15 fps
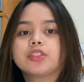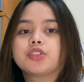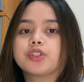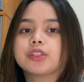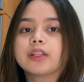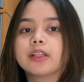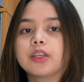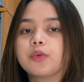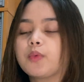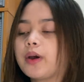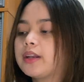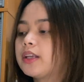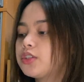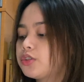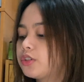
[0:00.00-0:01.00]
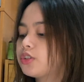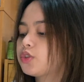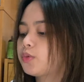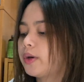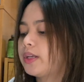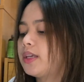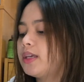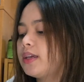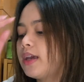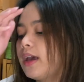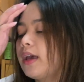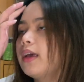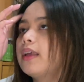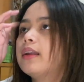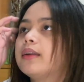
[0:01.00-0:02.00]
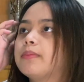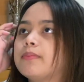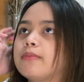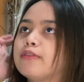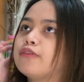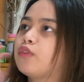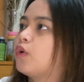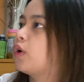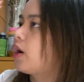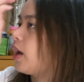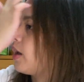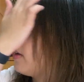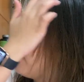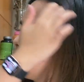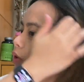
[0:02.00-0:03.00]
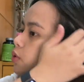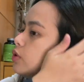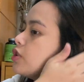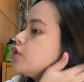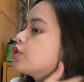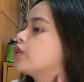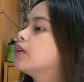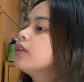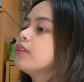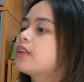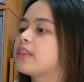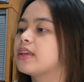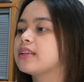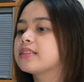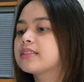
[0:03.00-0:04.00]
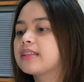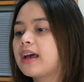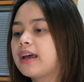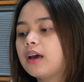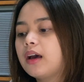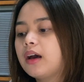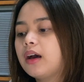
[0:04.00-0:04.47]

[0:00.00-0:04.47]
journaling when I turned 20, and before I only journal the things that